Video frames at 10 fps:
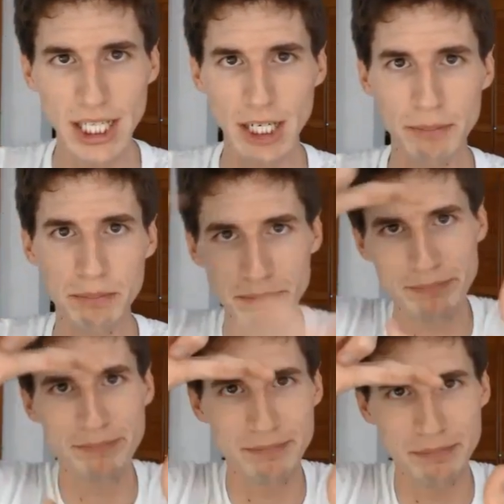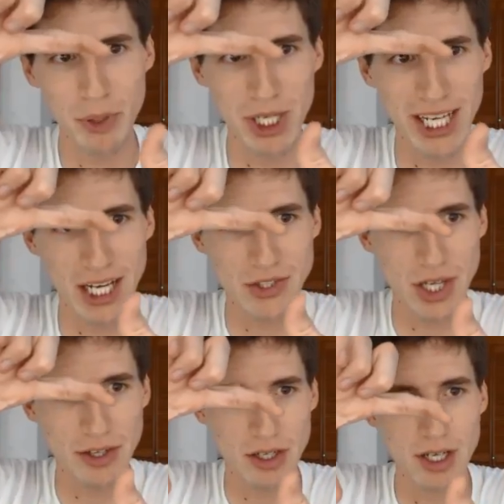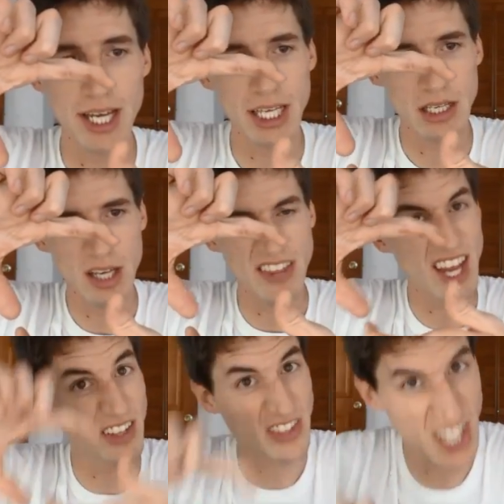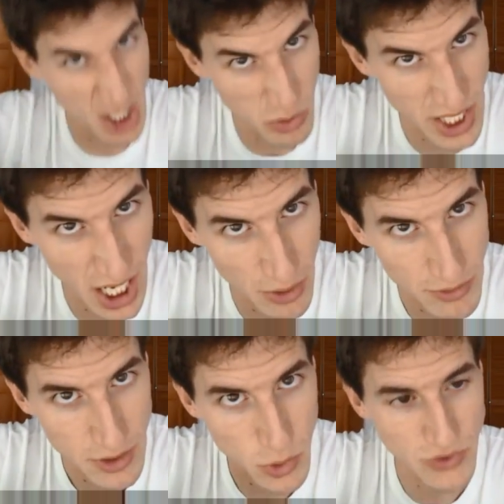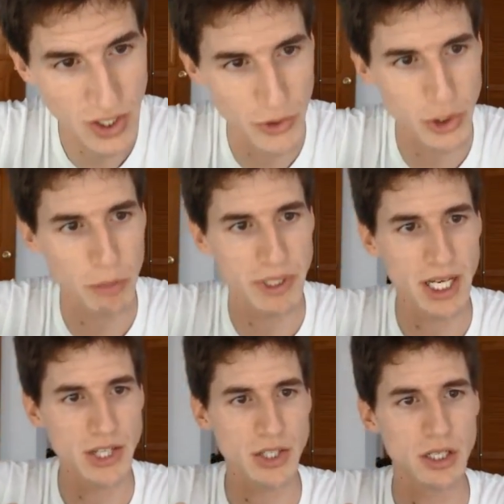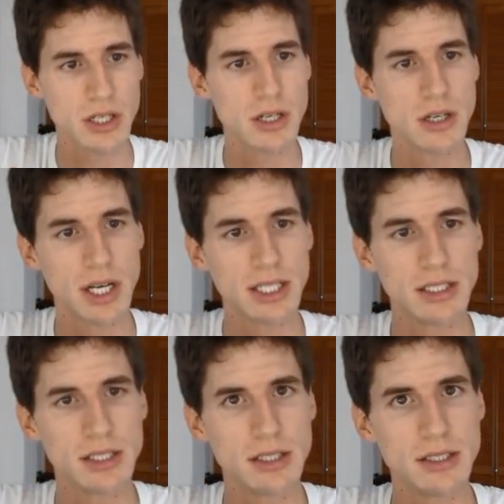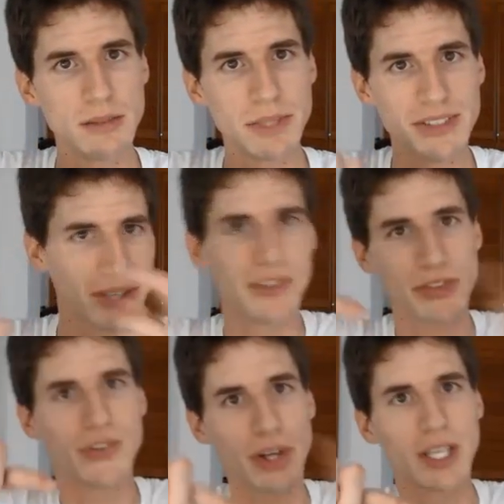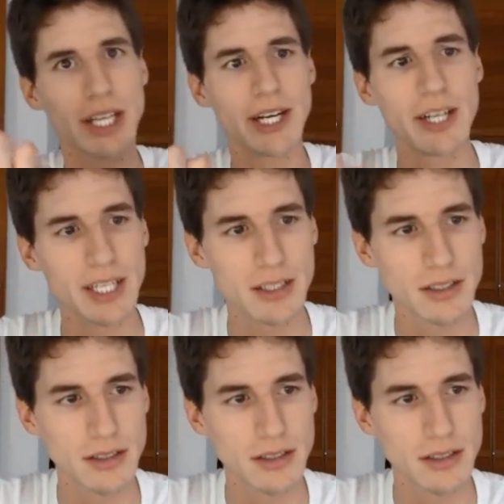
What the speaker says: They're pointing at each other, and that doesn't narrow down to a single interpretation, right? Because you have the circularity.